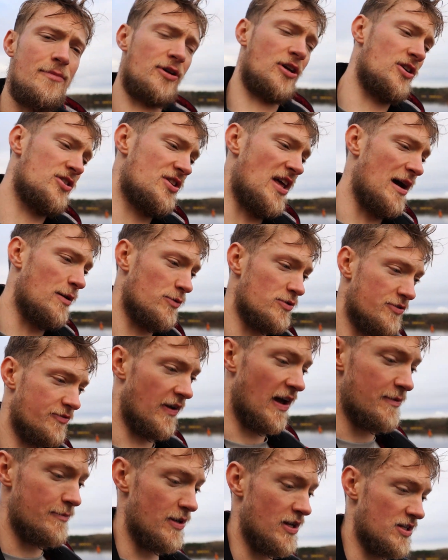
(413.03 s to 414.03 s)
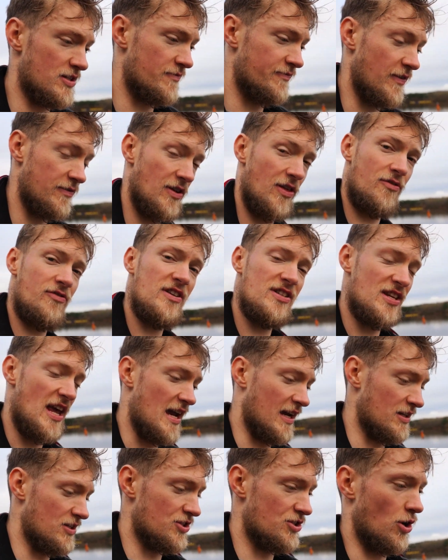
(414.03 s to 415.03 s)
because that was 5 minutes and 53
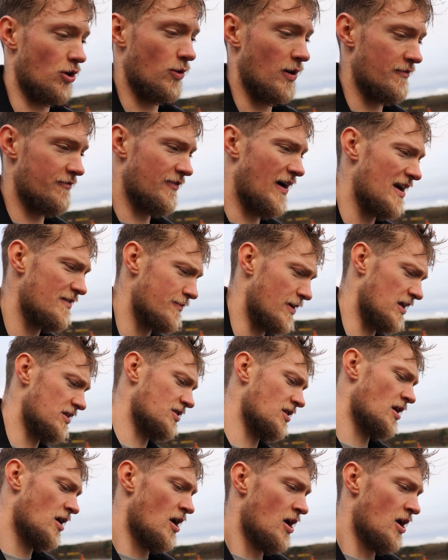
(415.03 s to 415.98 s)
seconds, not quite 5 minutes.